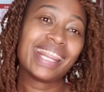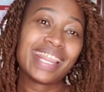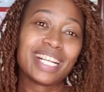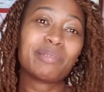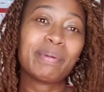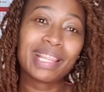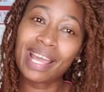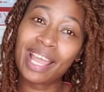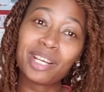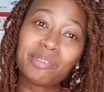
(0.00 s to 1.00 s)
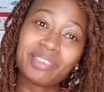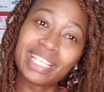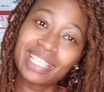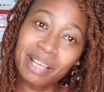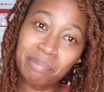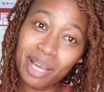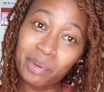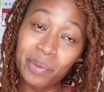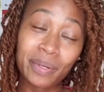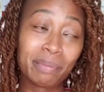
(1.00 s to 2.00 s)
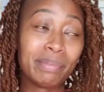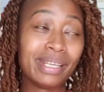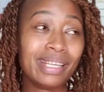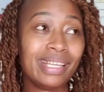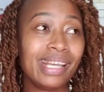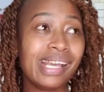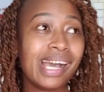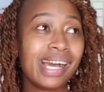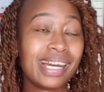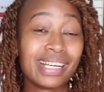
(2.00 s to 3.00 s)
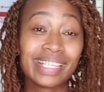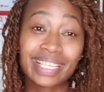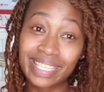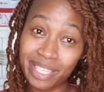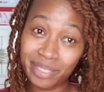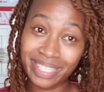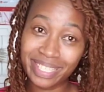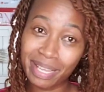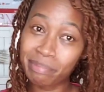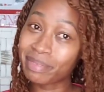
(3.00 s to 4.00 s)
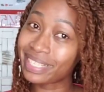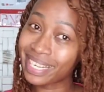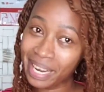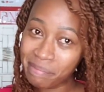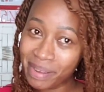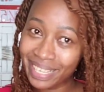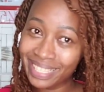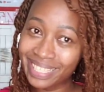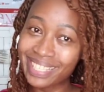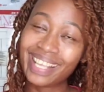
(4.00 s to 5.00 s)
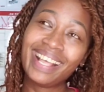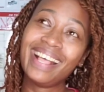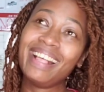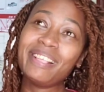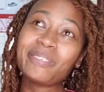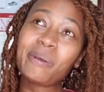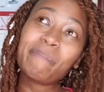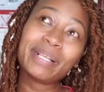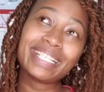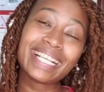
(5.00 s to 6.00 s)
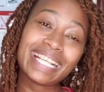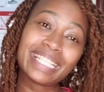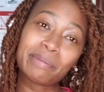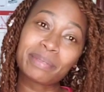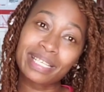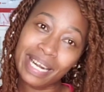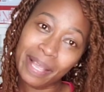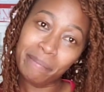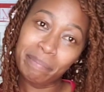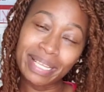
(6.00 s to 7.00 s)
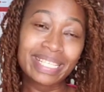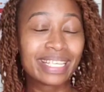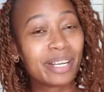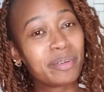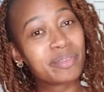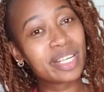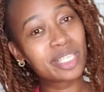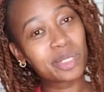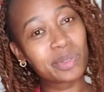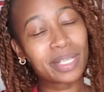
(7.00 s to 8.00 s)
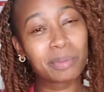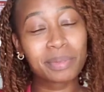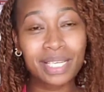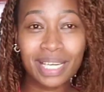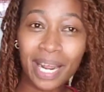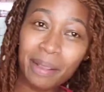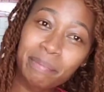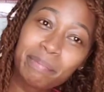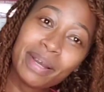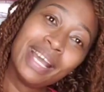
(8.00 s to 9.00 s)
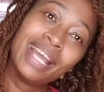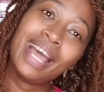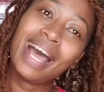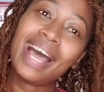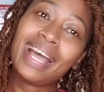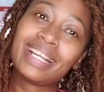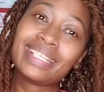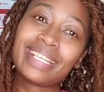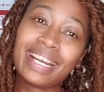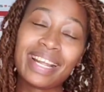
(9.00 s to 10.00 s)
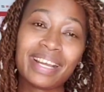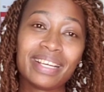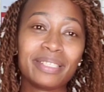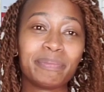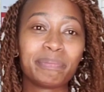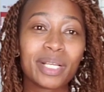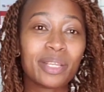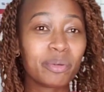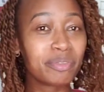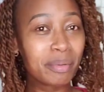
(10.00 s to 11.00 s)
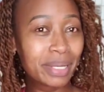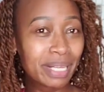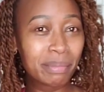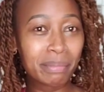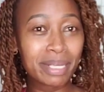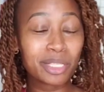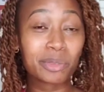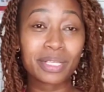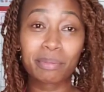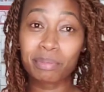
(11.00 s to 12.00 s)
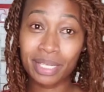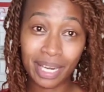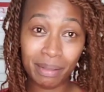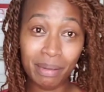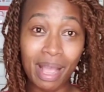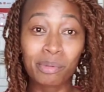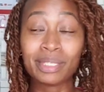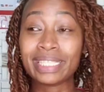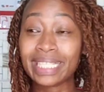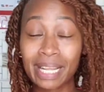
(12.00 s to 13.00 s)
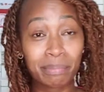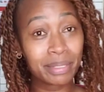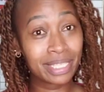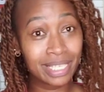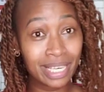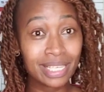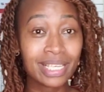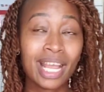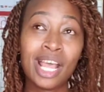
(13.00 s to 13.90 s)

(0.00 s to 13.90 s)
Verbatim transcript: that by the end of december we will be at uh, 3000 subscribers so please guys subscribe please tell your friends to subscribe and tell uh, your family members to subscribe. I would really appreciate.